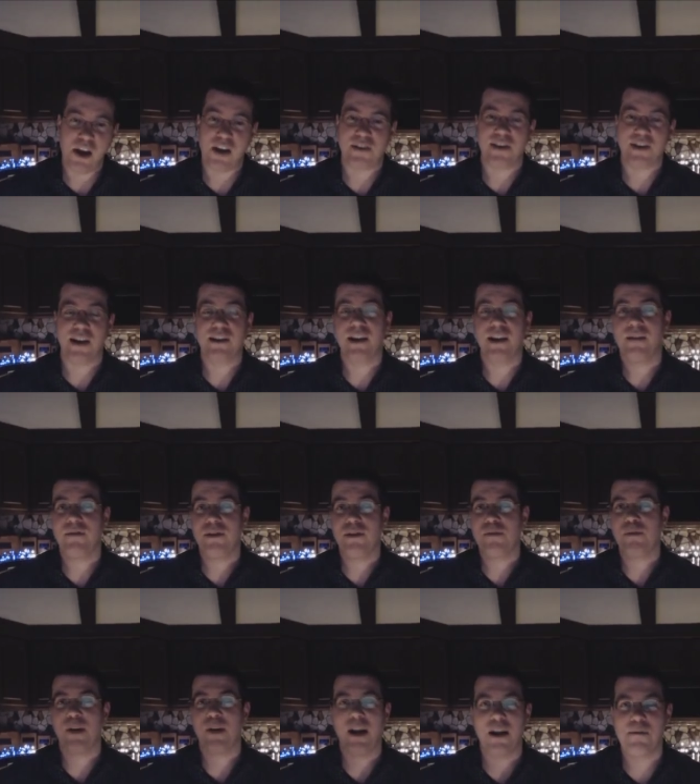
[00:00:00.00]
And yes, I
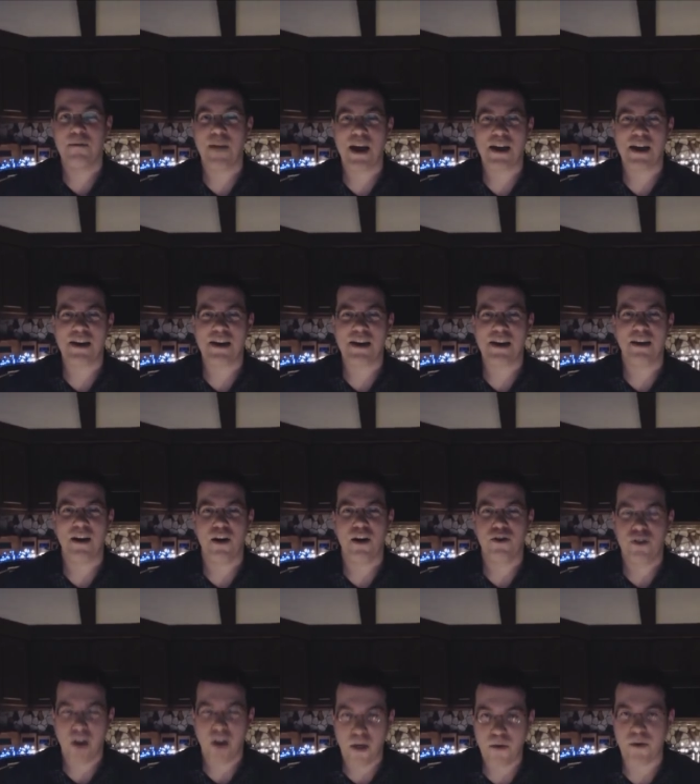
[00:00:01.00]
definitely plan on making
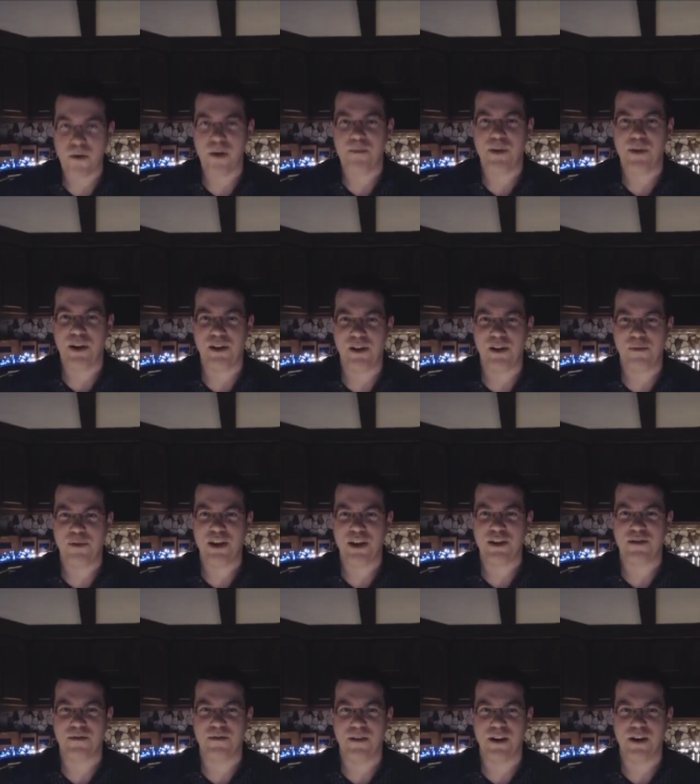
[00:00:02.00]
another opinion
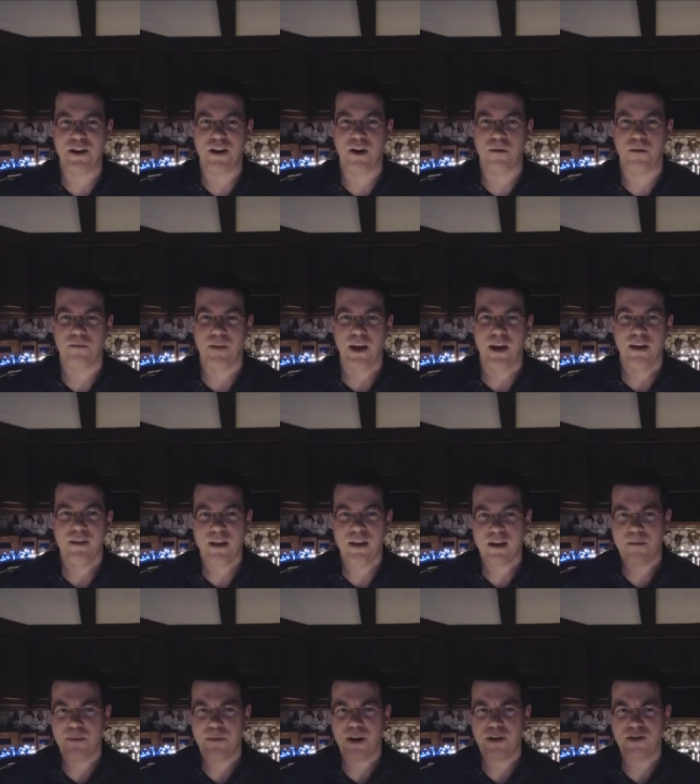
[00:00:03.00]
piece video
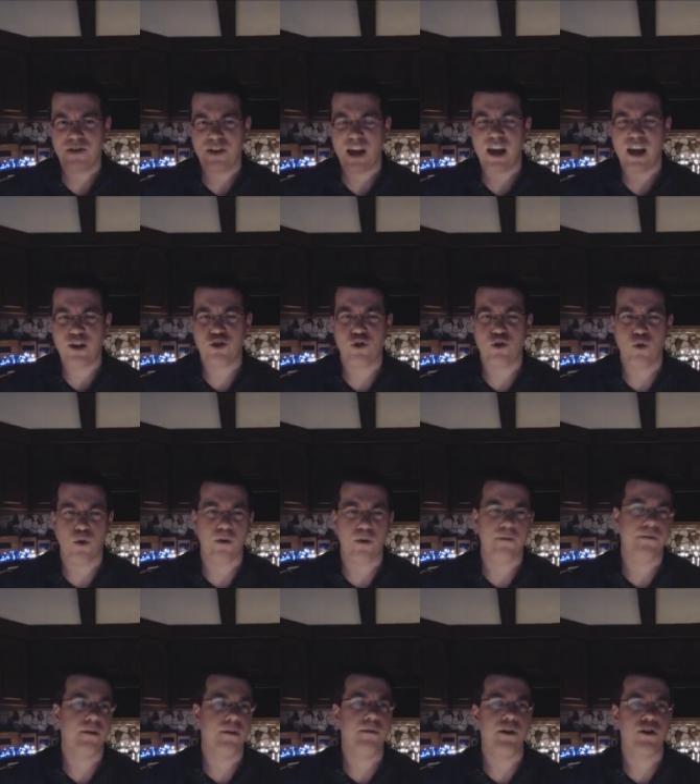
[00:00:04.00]
that compares the Asian
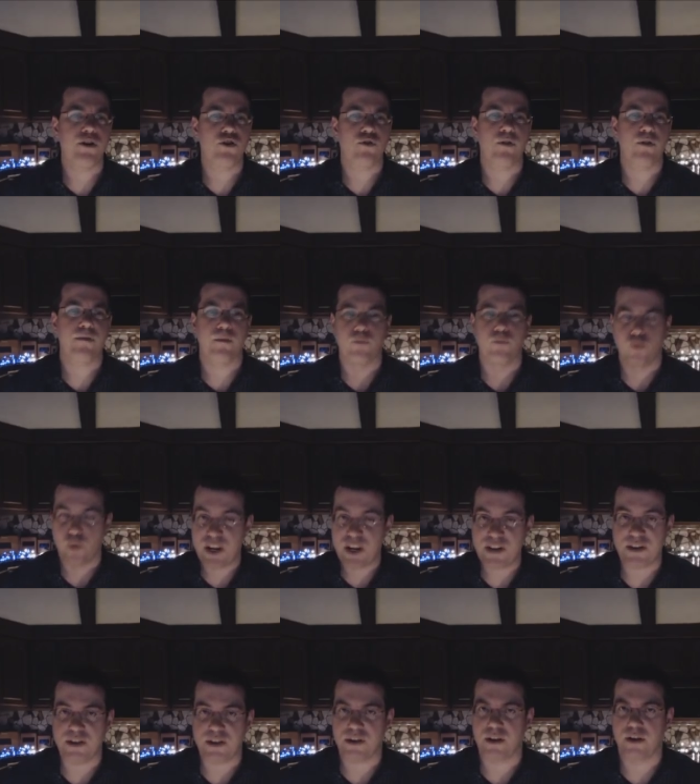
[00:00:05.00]
horror film industry from
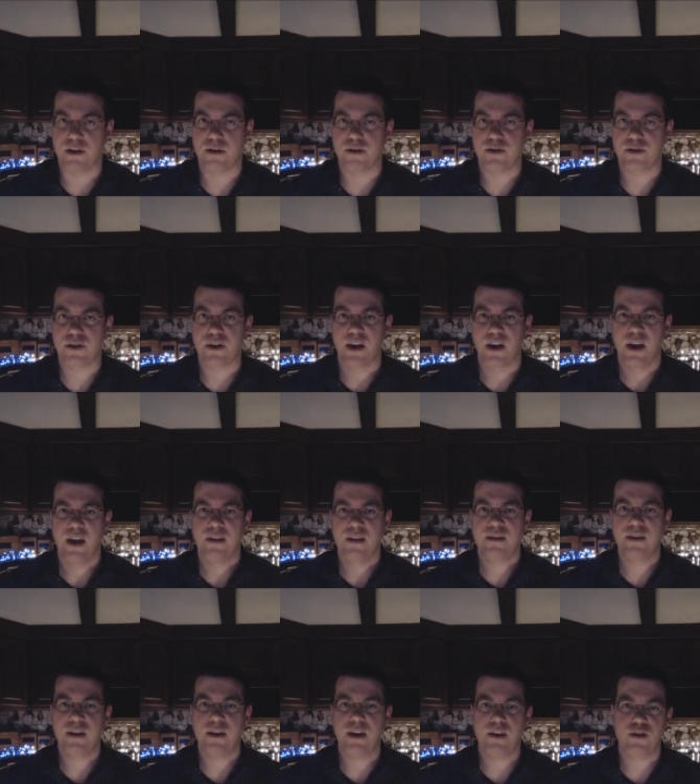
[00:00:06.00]
recent years
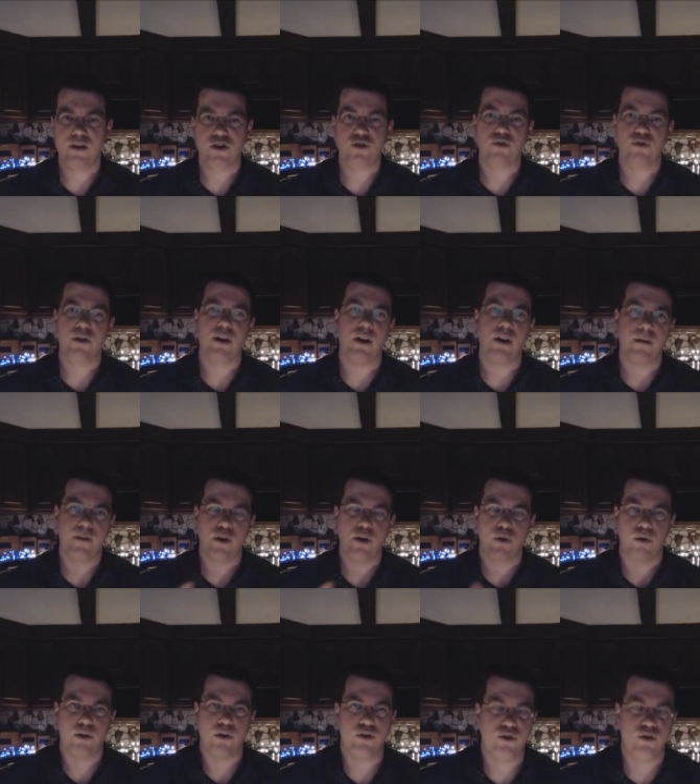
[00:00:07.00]
to the industry of the
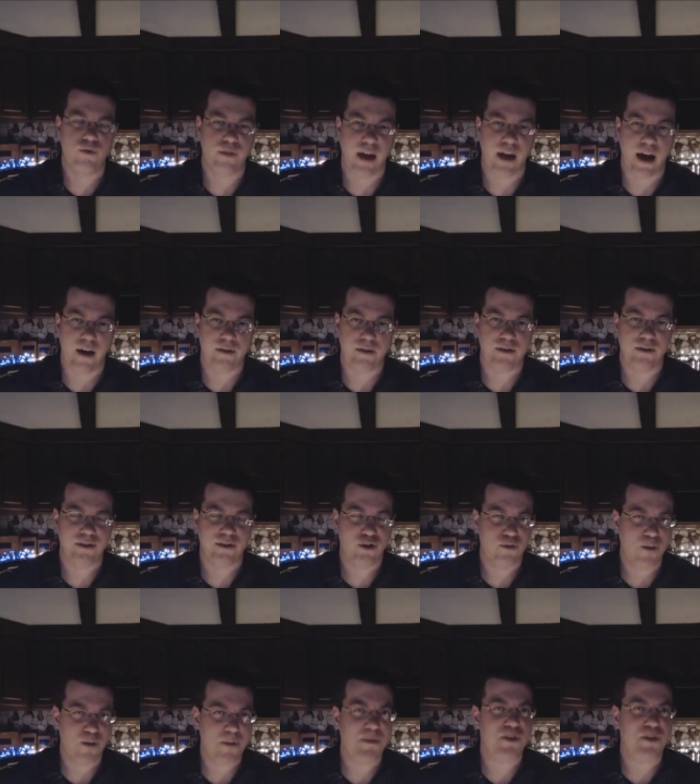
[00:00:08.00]
early two thousands.
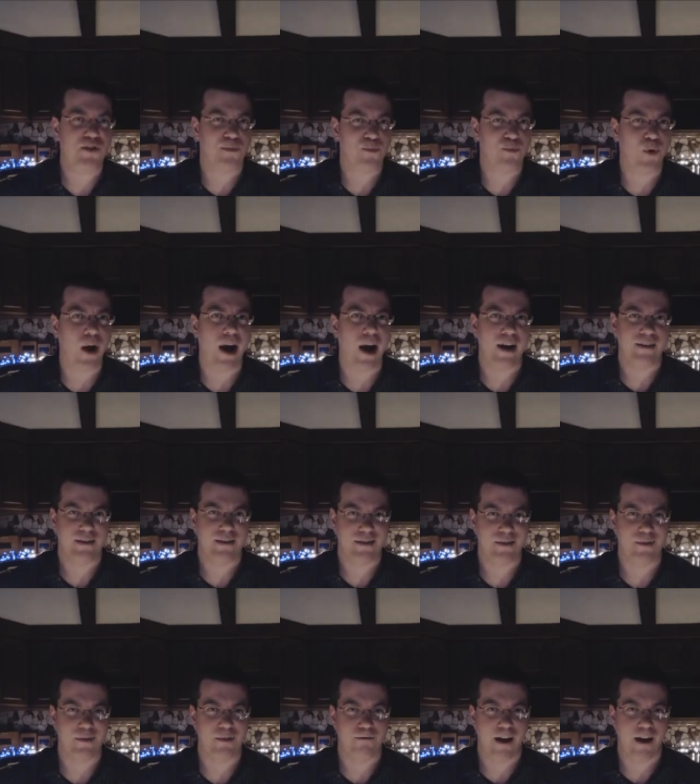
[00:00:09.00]
And you might be surprised at
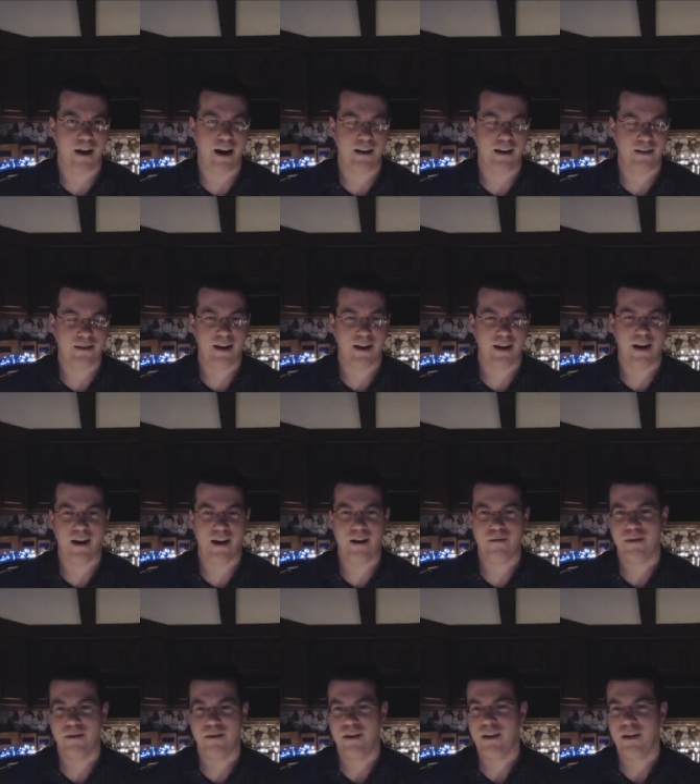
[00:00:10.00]
some of the findings that I
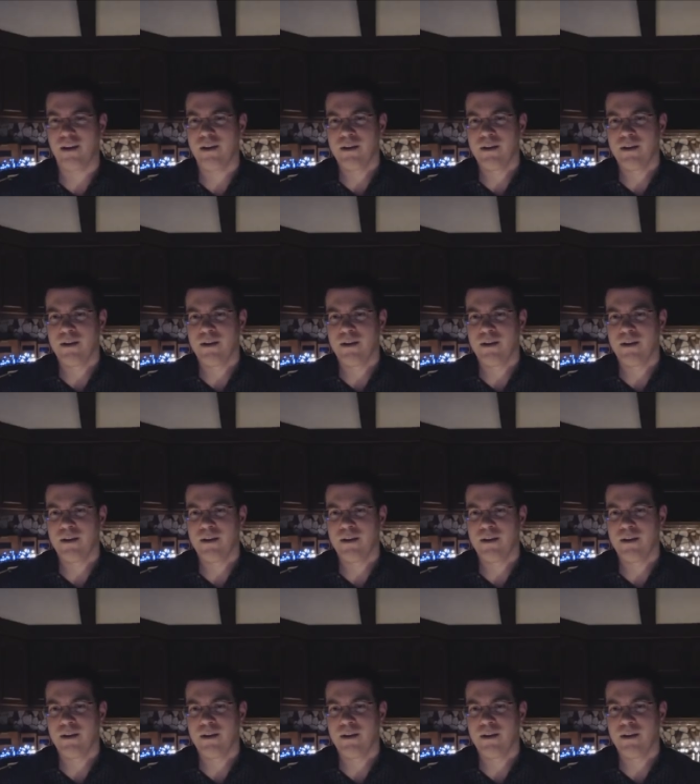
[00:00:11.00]
have.